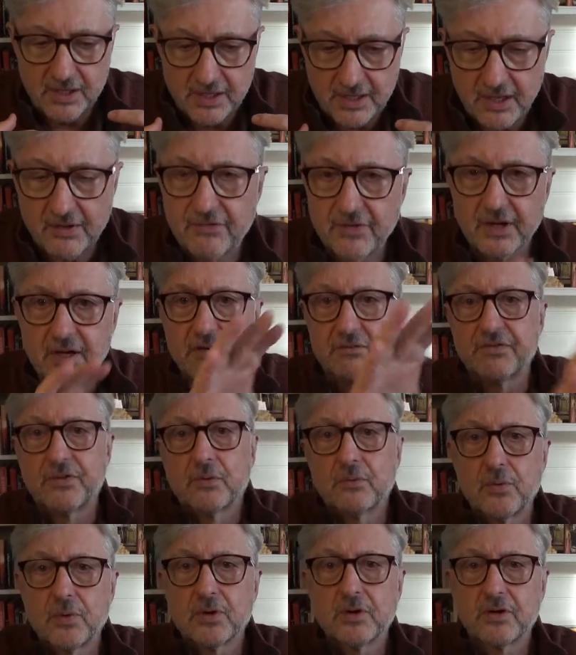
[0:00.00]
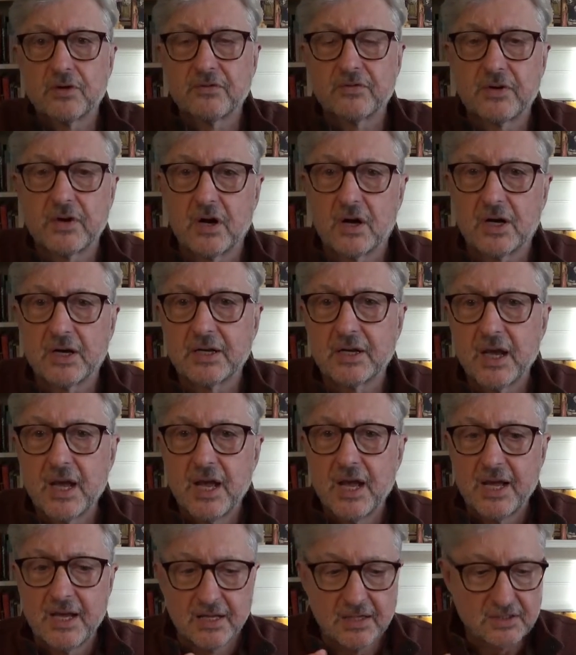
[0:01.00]
giving of the word of God
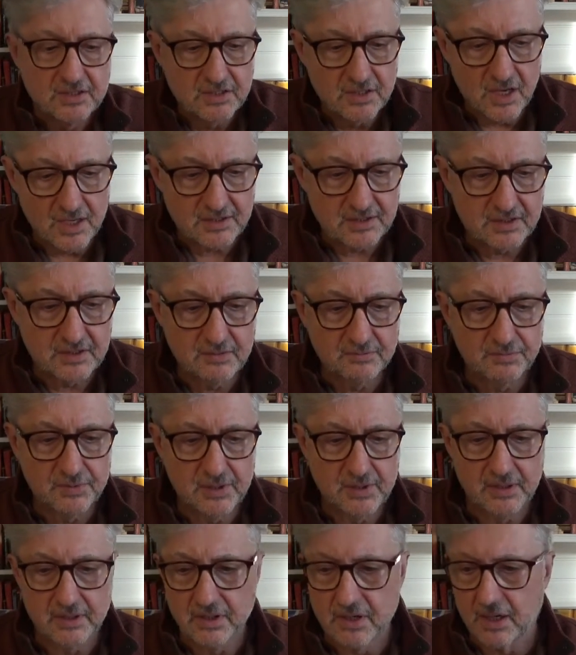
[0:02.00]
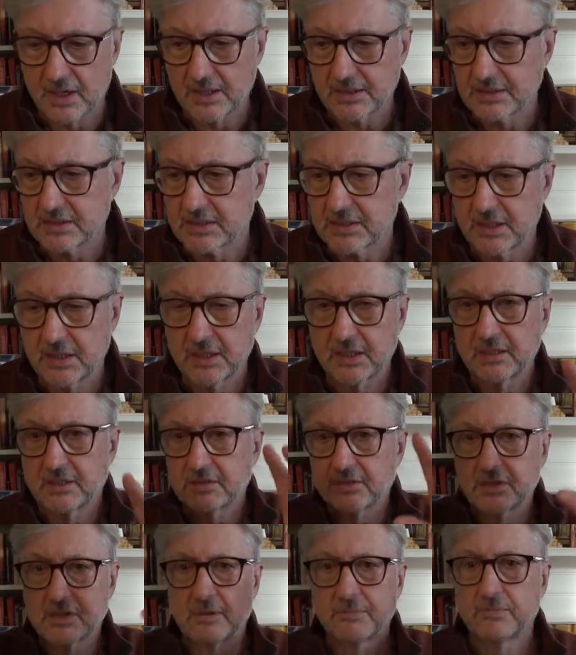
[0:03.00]
is not simply a God sitting
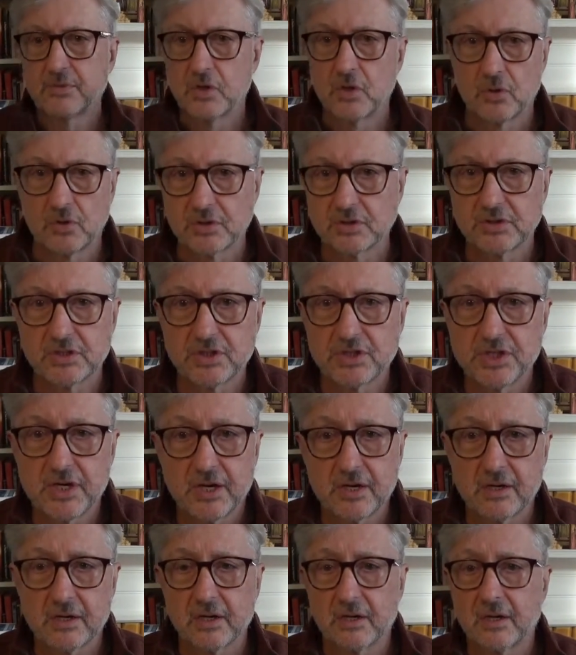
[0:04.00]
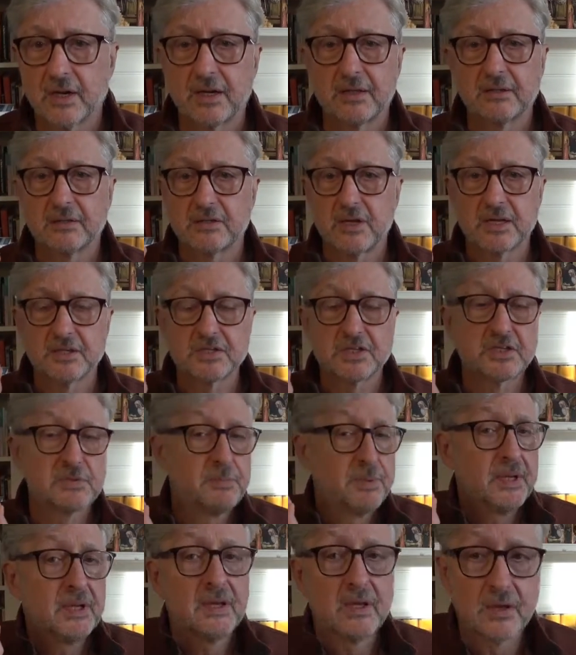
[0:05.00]
in some golden chair and
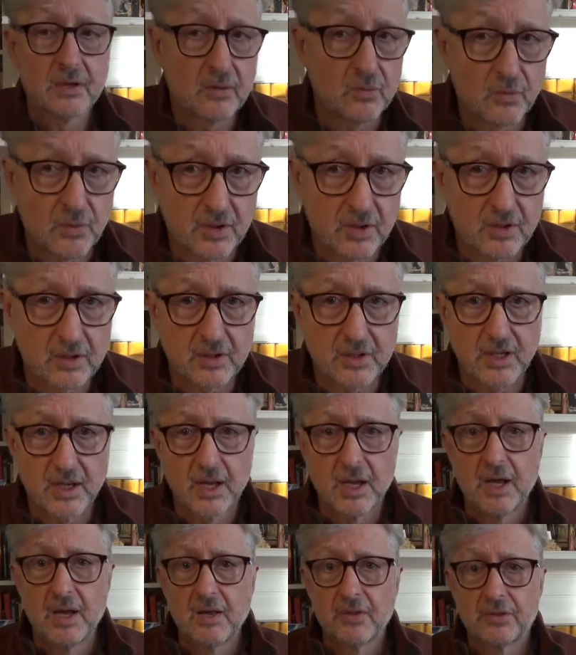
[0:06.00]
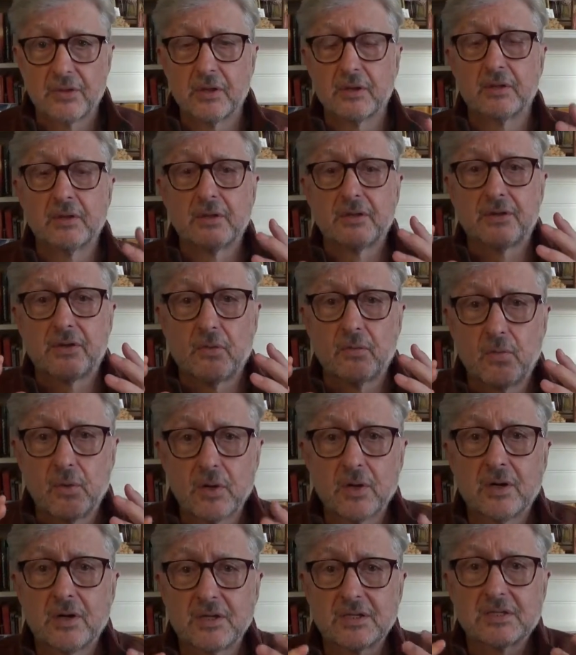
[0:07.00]
speaking a word. The
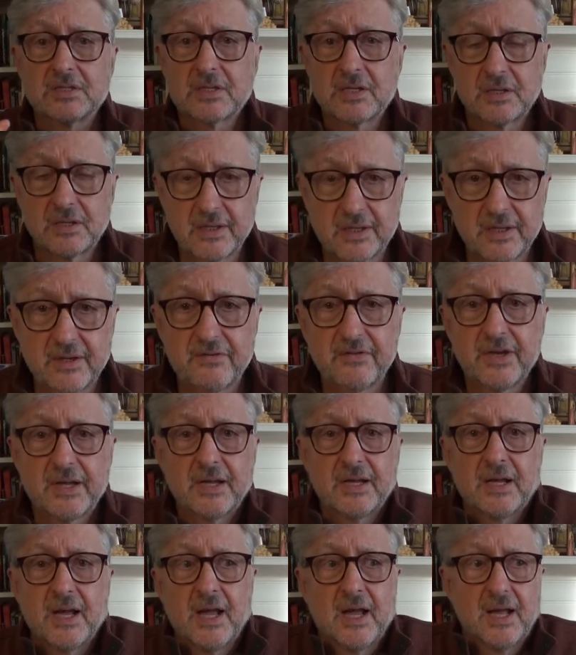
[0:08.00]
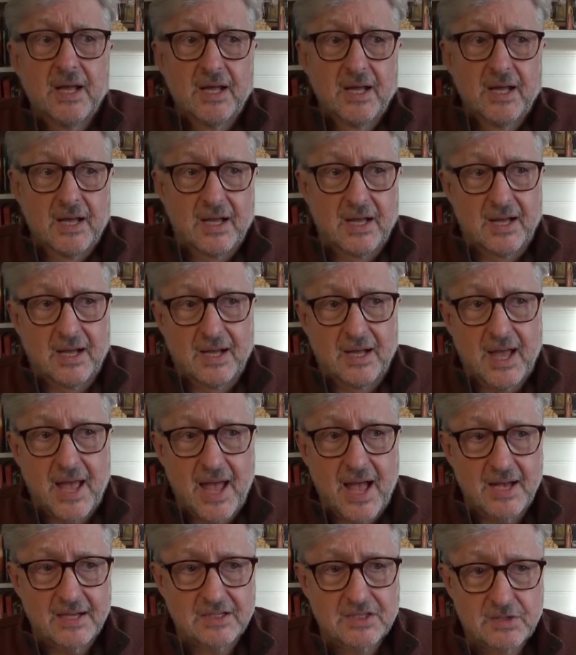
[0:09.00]
word is the living
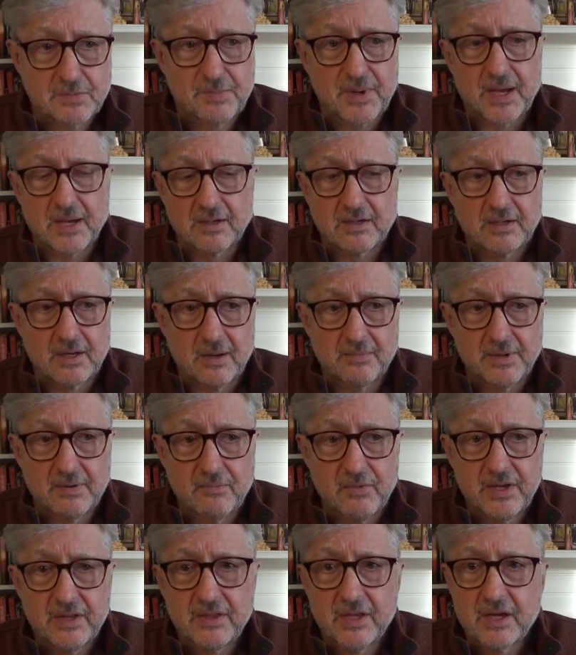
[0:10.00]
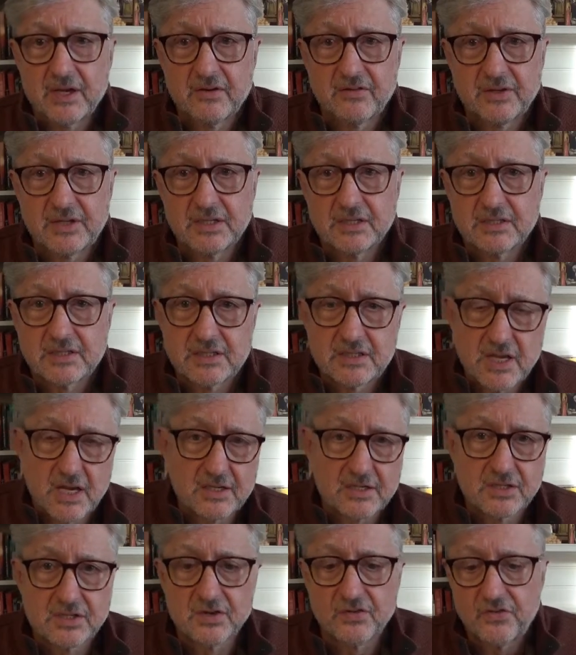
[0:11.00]
aspect. I mean, we think of it as
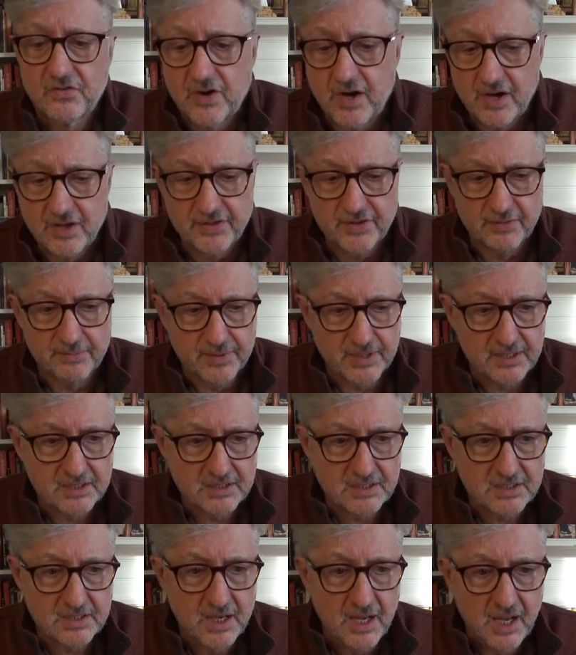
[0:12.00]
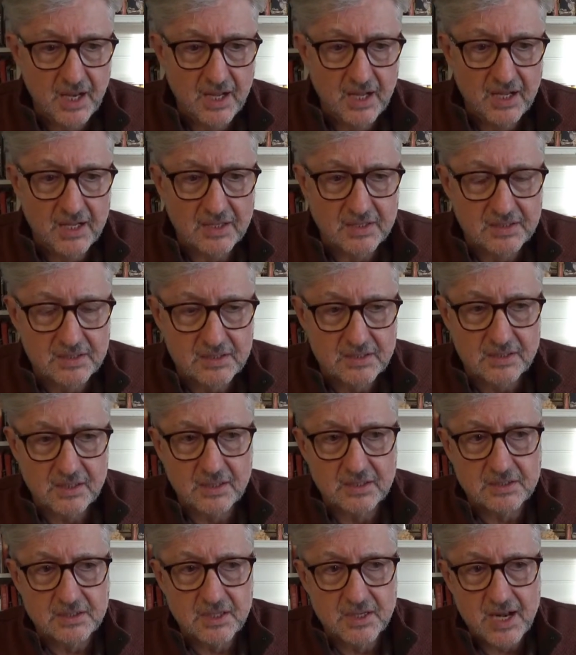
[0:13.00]
son to father, but it's
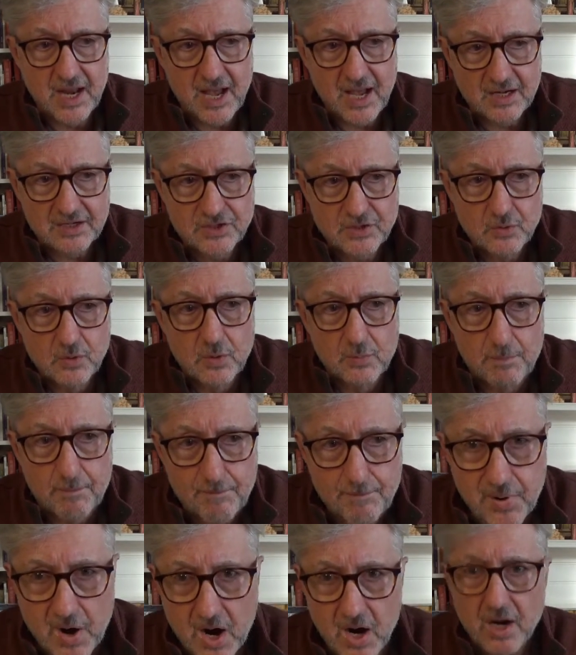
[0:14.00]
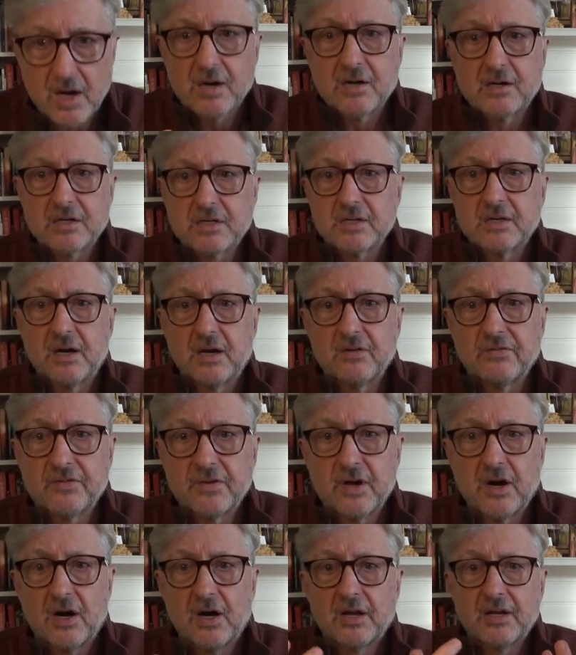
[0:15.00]
an actual part
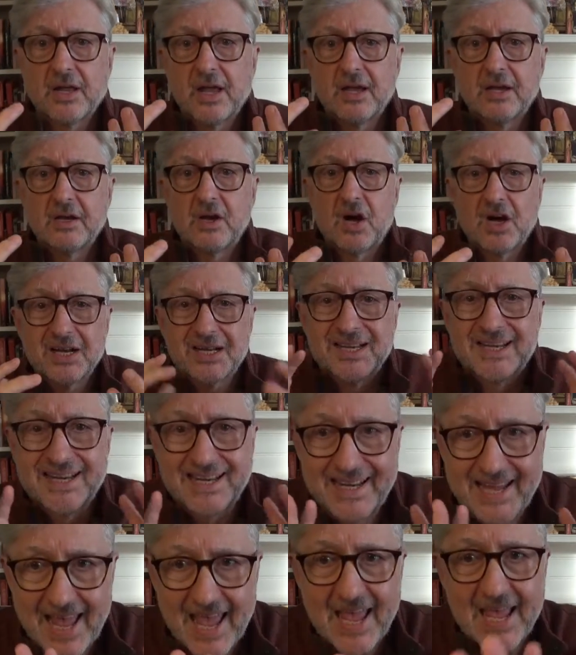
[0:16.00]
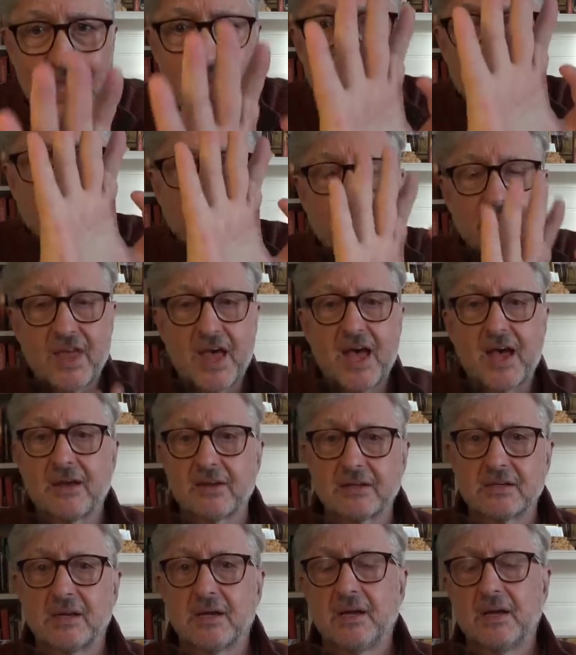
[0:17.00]
of God, and God gave
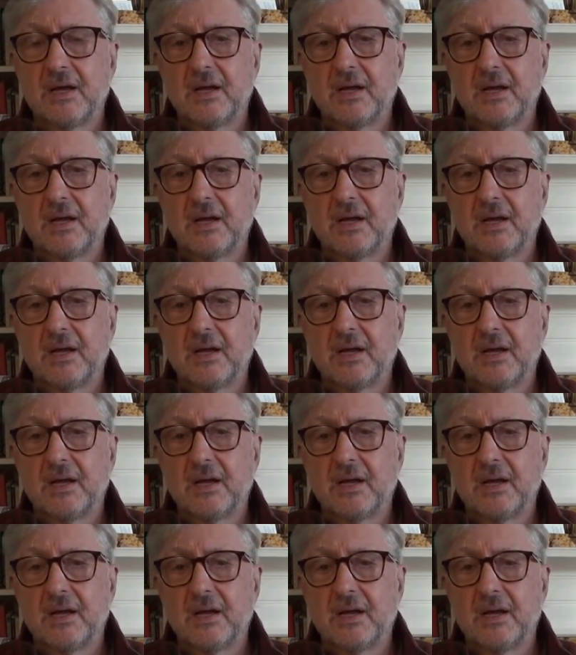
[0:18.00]
that